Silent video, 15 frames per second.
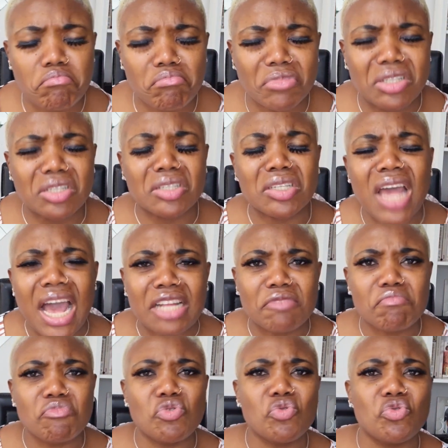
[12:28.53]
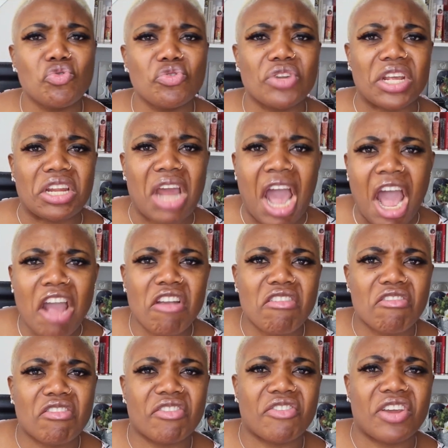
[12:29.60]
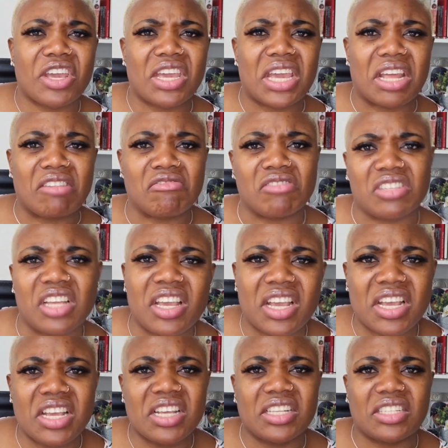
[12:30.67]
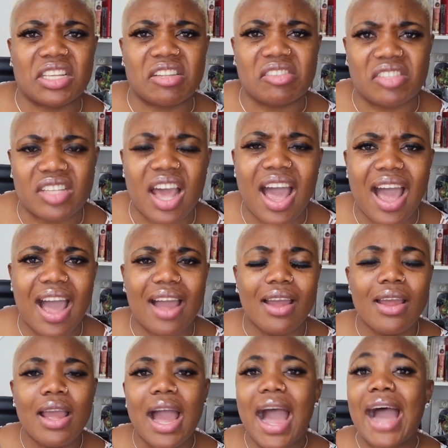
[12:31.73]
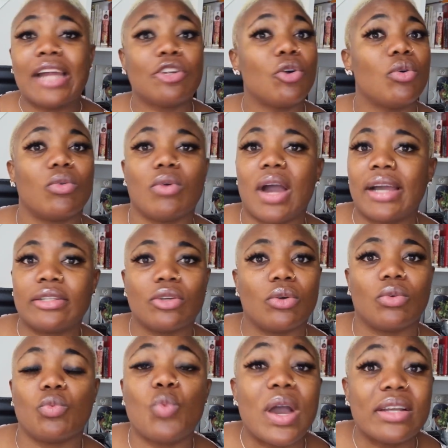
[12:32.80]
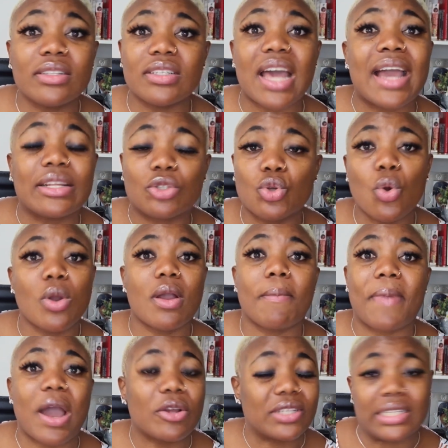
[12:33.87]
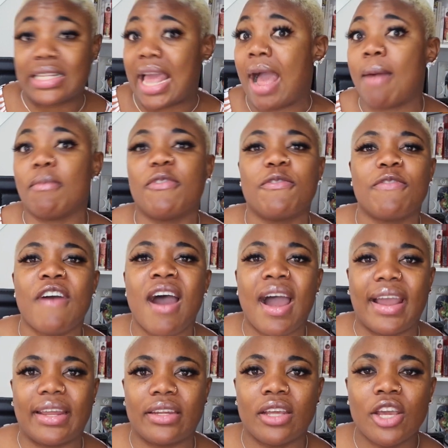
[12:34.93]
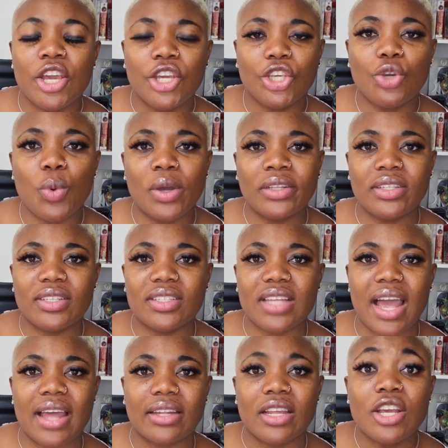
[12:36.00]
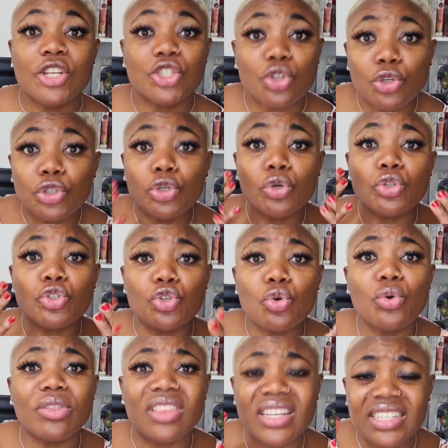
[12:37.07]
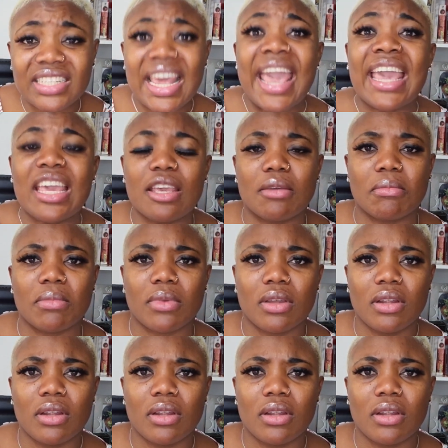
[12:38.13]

sad mood and angry and this and that. I don't. Once I talk about it, I'm fine. You understand? So you do the same.